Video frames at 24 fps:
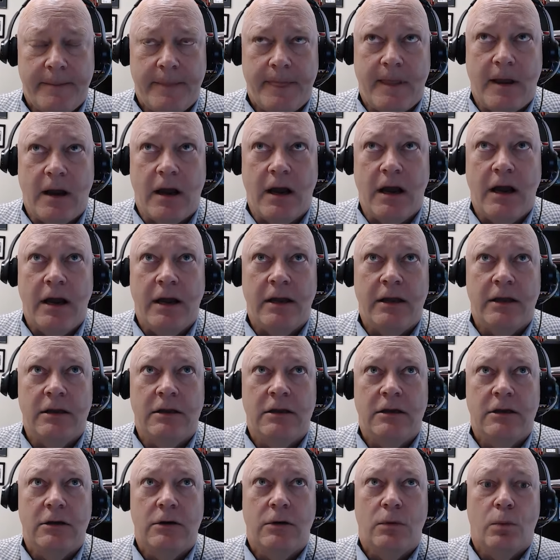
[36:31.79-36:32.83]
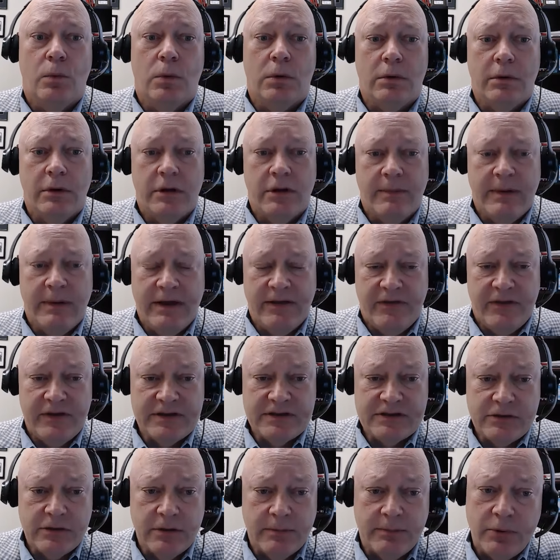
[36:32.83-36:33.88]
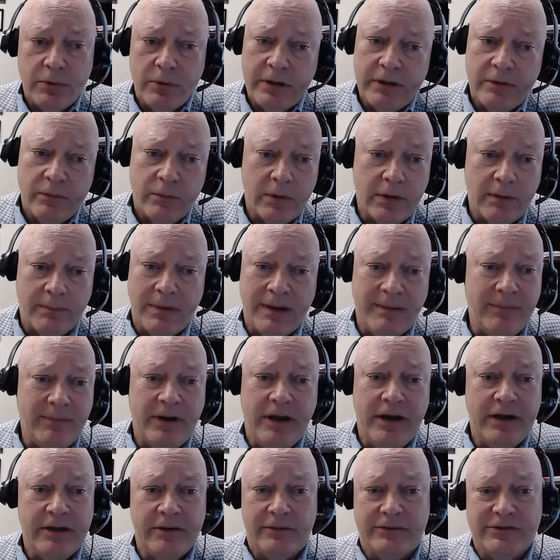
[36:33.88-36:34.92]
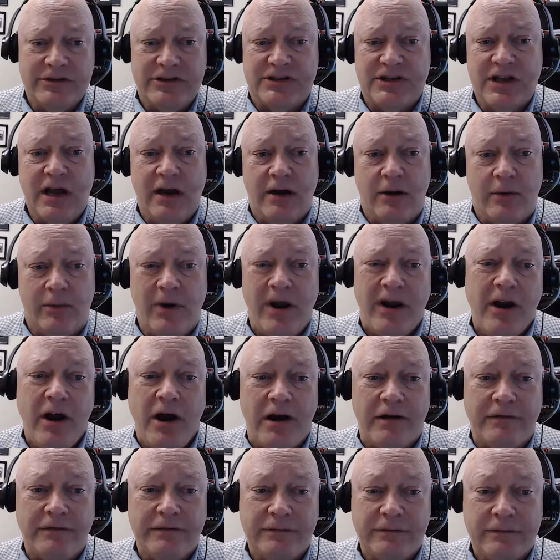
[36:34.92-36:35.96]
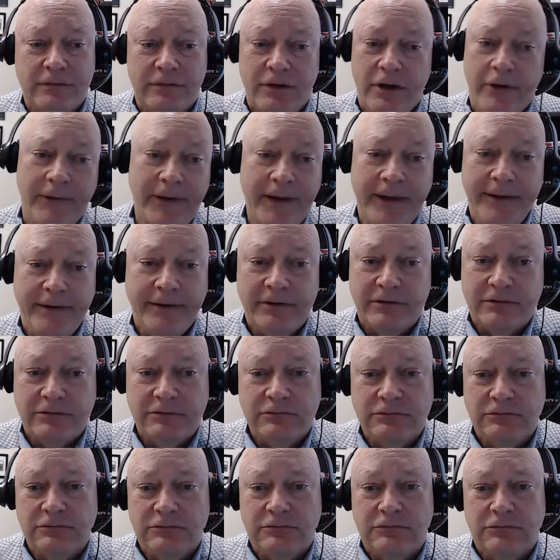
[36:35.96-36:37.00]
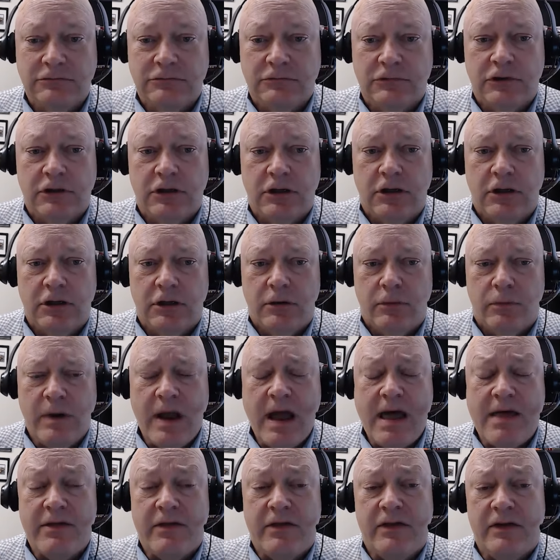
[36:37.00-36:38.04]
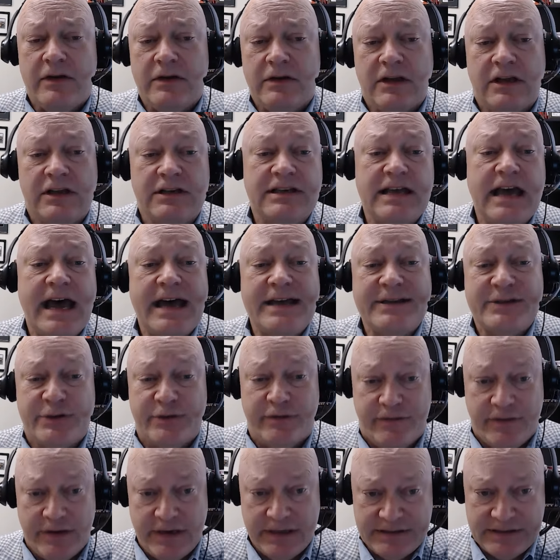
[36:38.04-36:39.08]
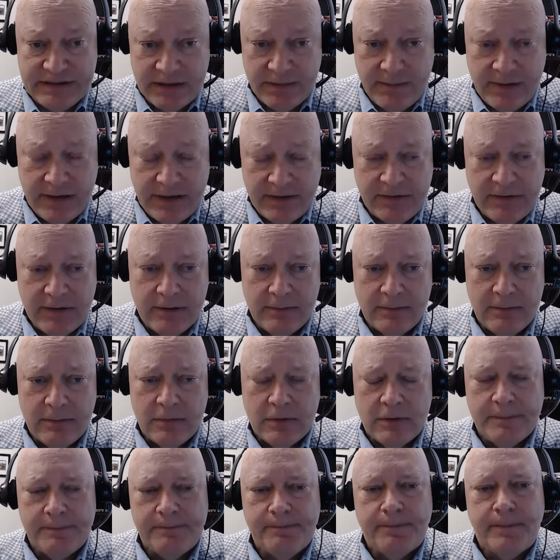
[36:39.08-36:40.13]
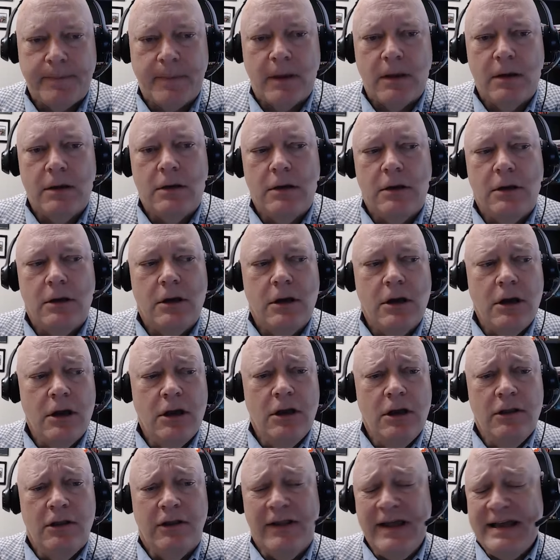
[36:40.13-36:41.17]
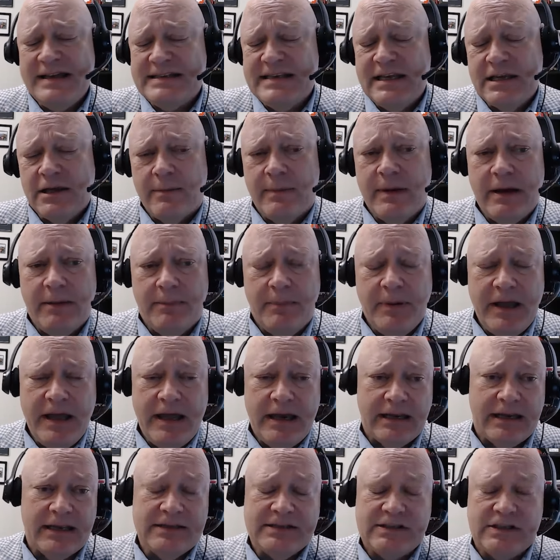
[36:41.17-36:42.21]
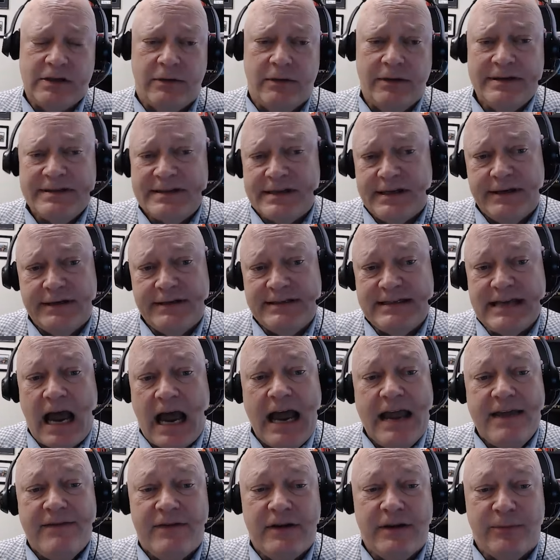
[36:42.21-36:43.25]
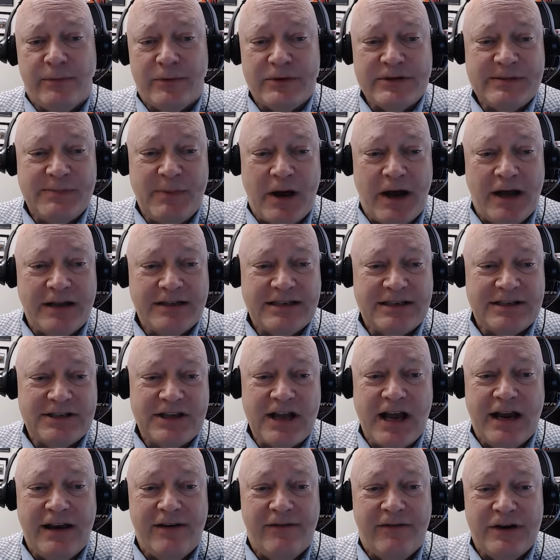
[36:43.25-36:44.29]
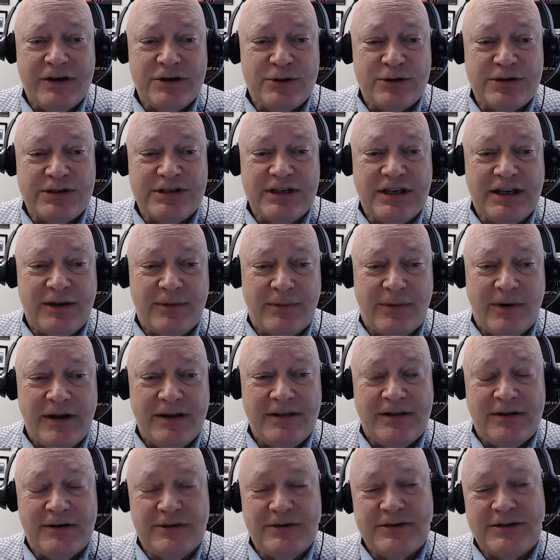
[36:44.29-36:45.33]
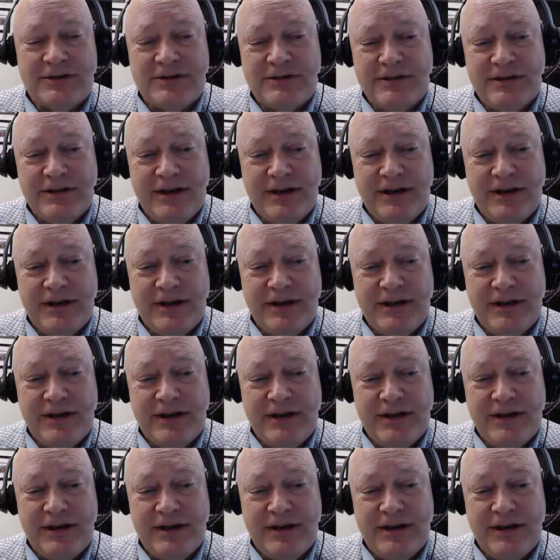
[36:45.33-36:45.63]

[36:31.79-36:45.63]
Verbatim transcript: I worry about things to a point where my body will just kind of run off, okay, rather than catastrophizing about them. The last thing about panic is there is a diving response that's kind of interesting, right? There's